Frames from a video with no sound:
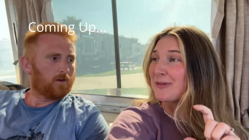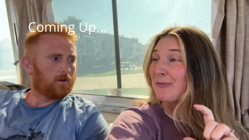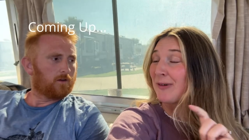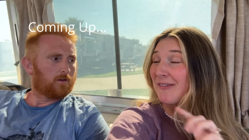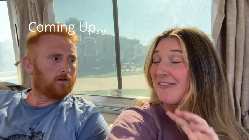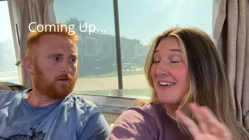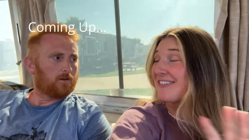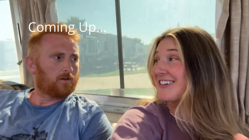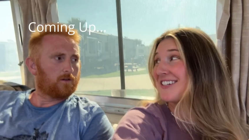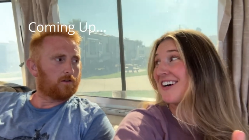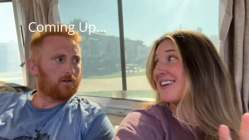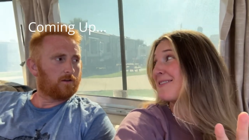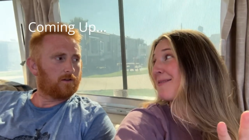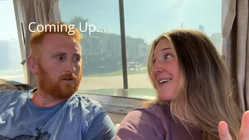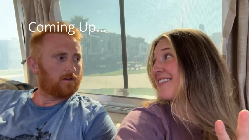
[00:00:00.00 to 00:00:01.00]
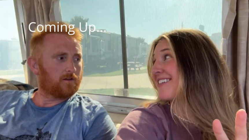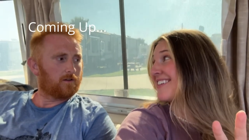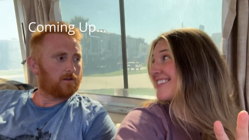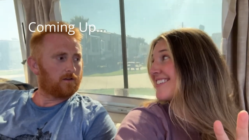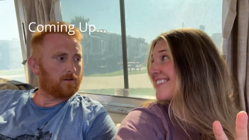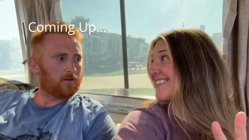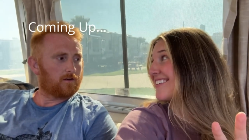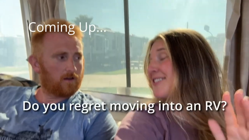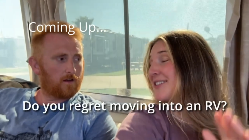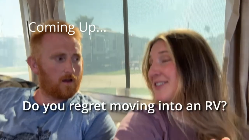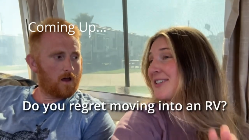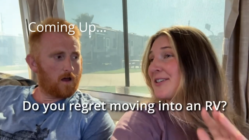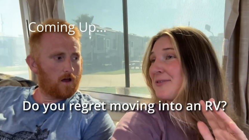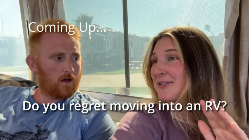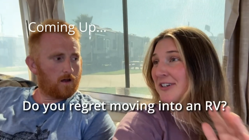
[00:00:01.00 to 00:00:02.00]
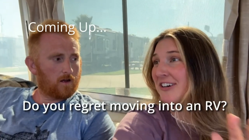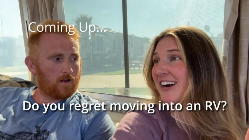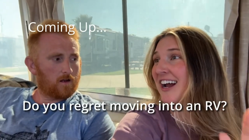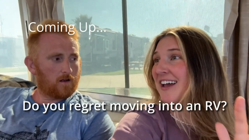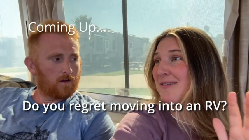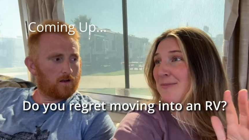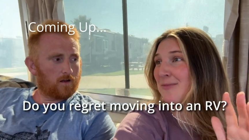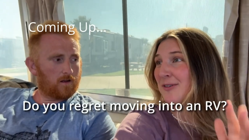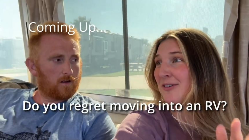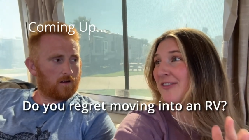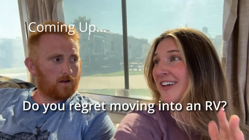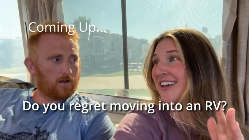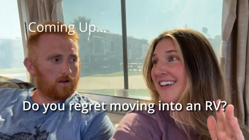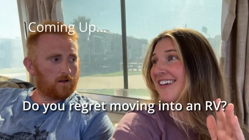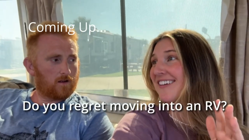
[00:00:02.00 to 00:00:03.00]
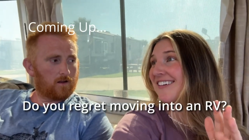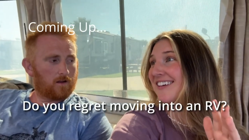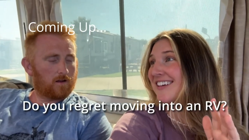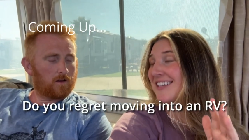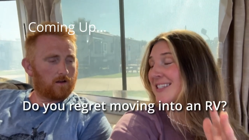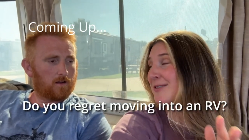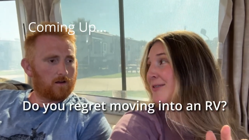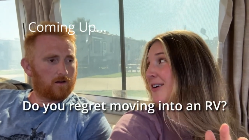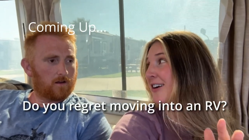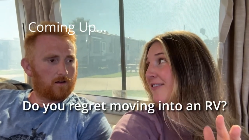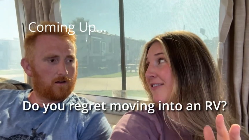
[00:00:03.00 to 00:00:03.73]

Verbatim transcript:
Speaker 1: We've never talked about this. Do you regret moving into an R